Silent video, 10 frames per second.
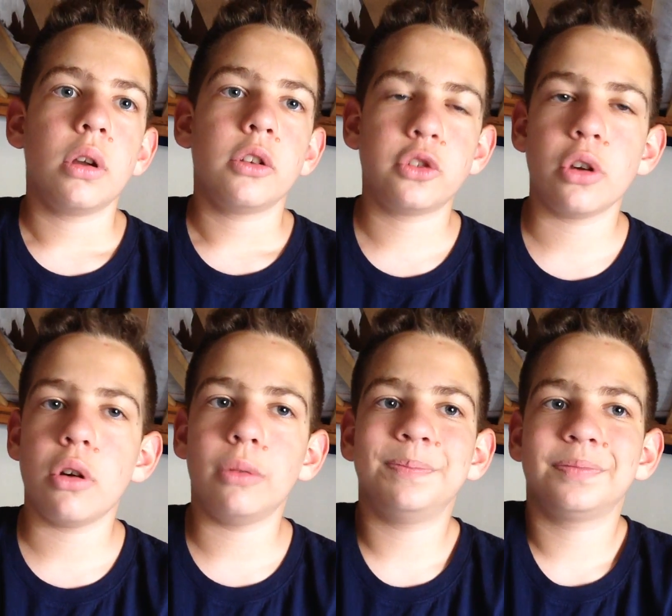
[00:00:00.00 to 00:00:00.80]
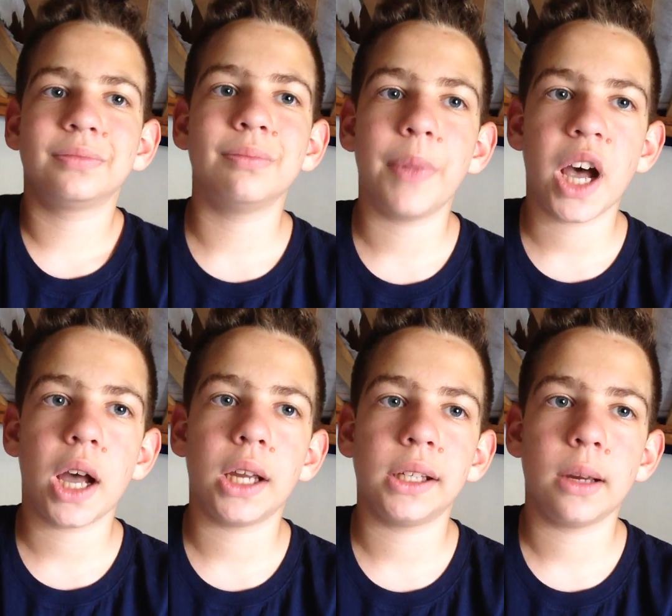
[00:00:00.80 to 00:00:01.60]
So,
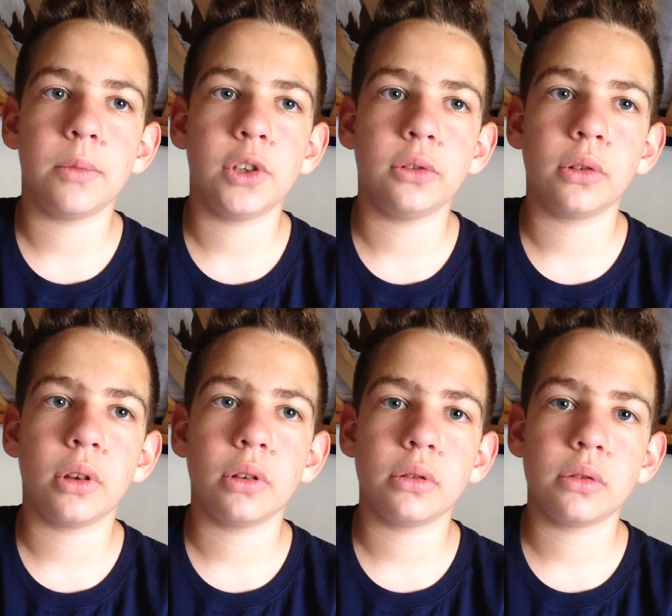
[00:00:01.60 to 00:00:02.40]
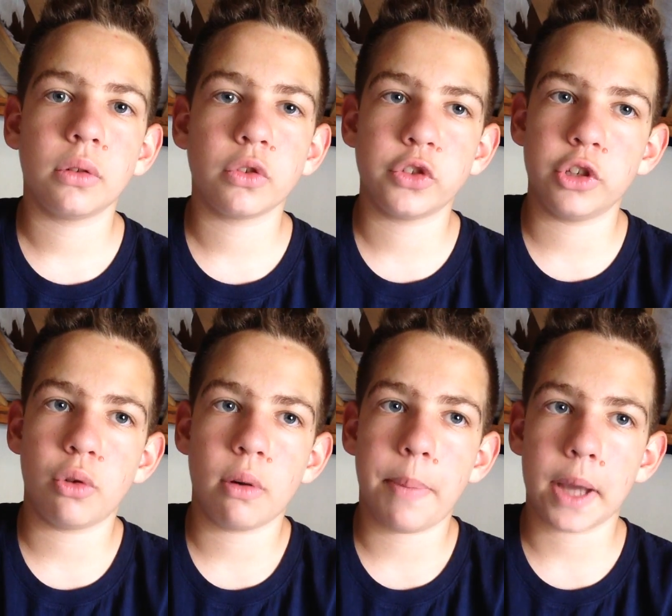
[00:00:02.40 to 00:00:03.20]
bye. I mean, I'll see
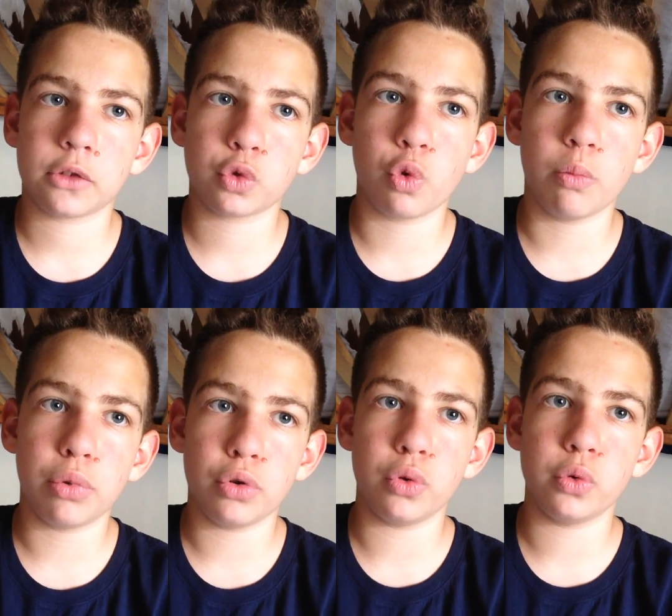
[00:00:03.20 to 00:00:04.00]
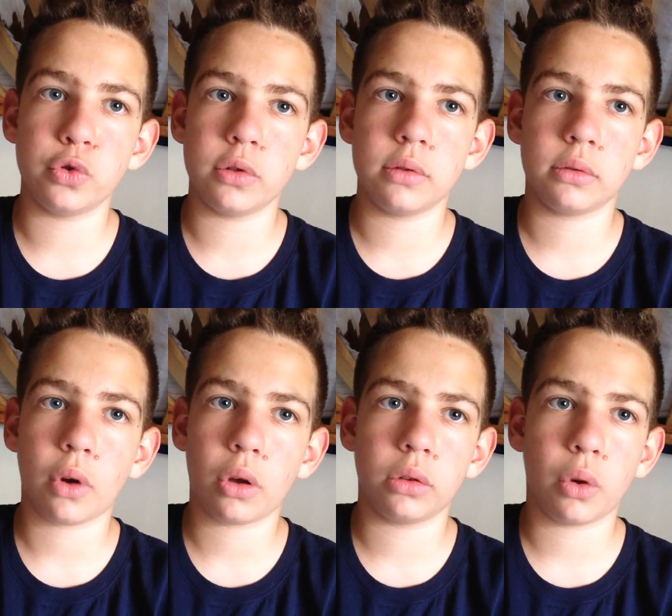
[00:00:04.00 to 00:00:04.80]
you at Back to School Blues and
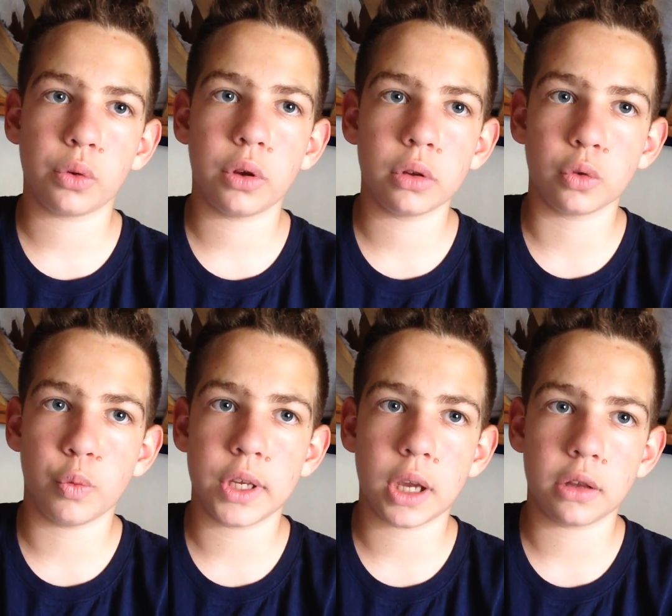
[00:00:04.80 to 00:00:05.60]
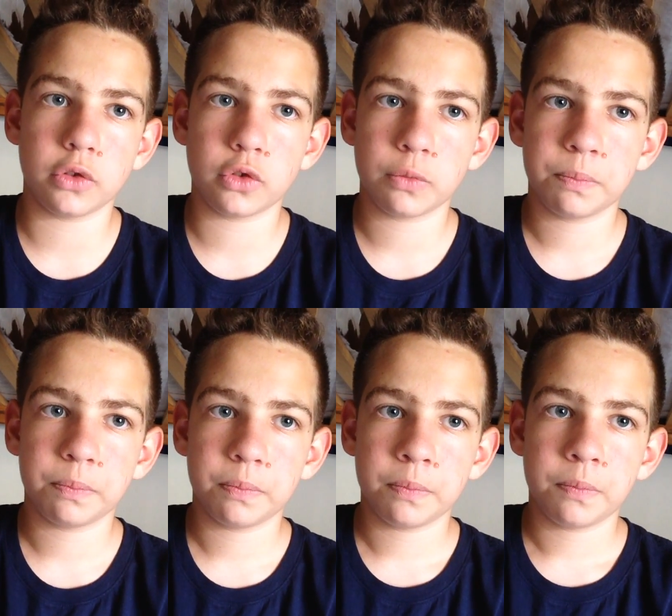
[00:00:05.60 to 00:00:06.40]
on all the other weekends.
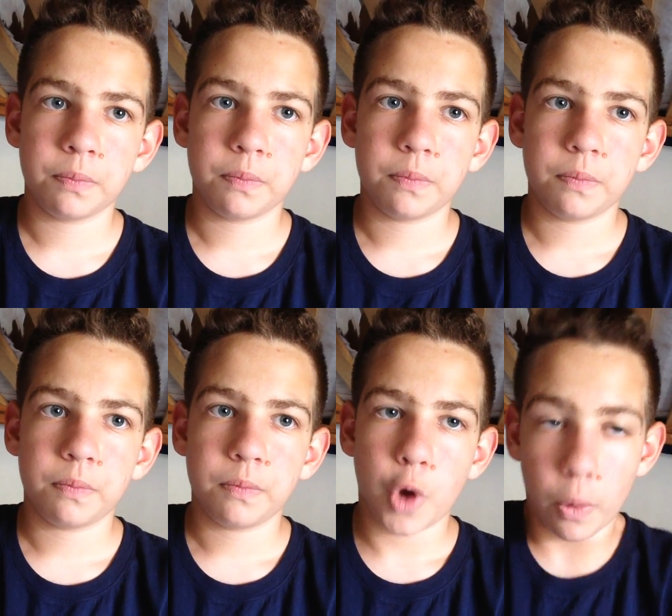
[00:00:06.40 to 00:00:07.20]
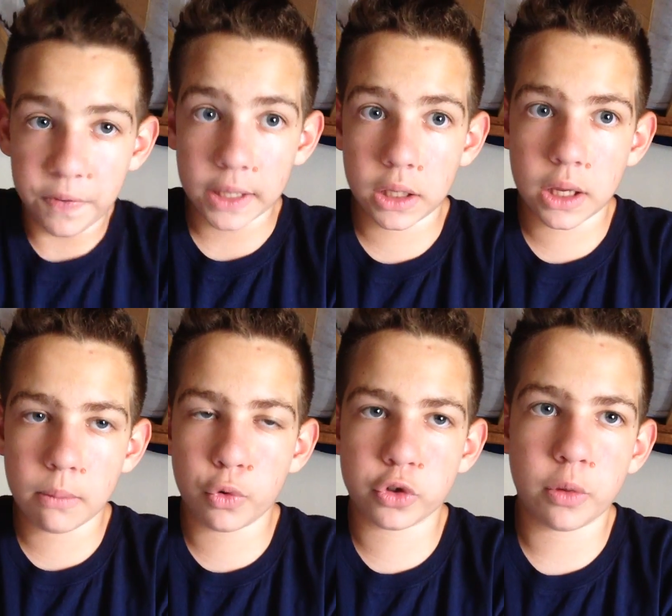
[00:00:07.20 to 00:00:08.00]
Hopefully, I can
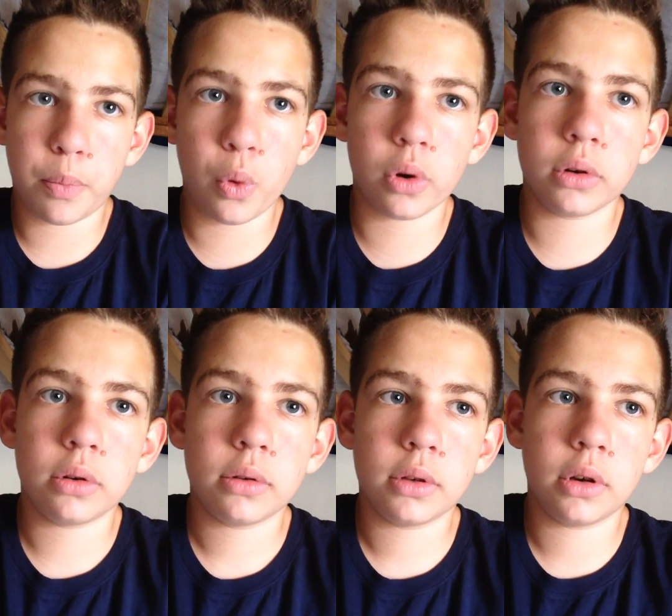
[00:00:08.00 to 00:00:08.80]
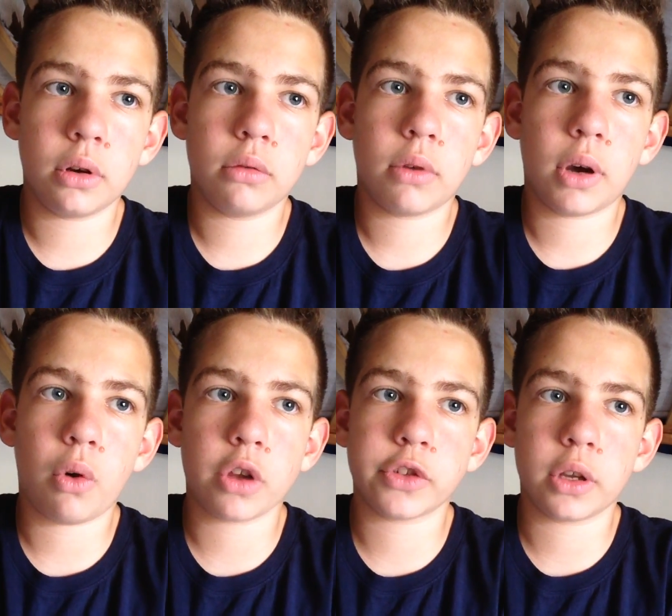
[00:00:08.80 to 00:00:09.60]
get more support. You know, I
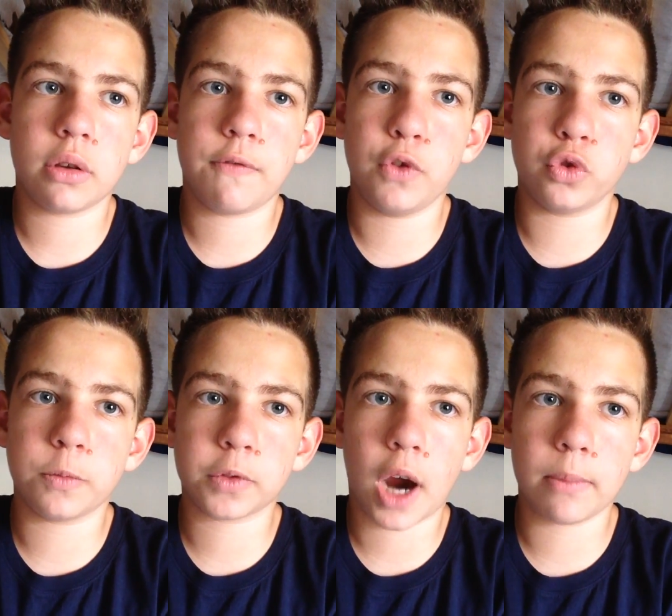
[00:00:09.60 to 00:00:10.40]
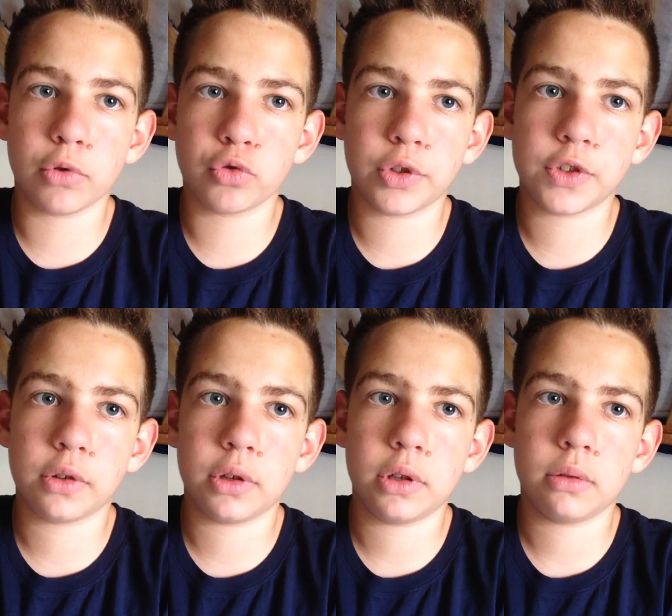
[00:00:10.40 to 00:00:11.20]
lost like a few subscribers
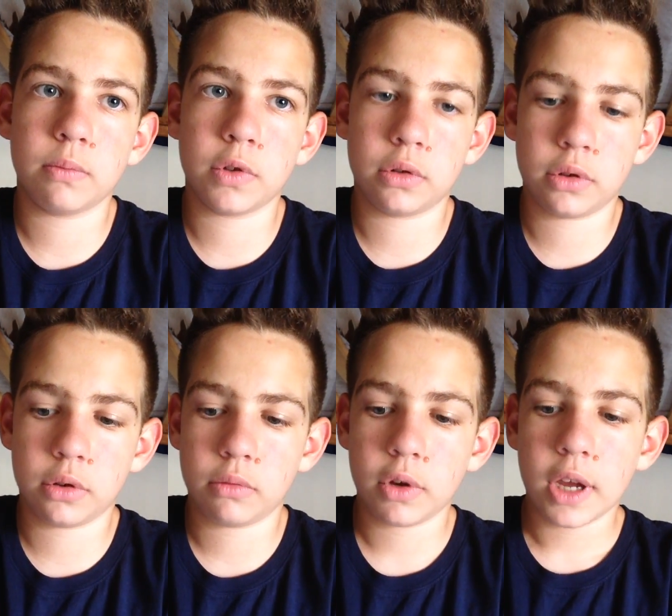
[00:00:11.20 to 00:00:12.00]
recently but you know,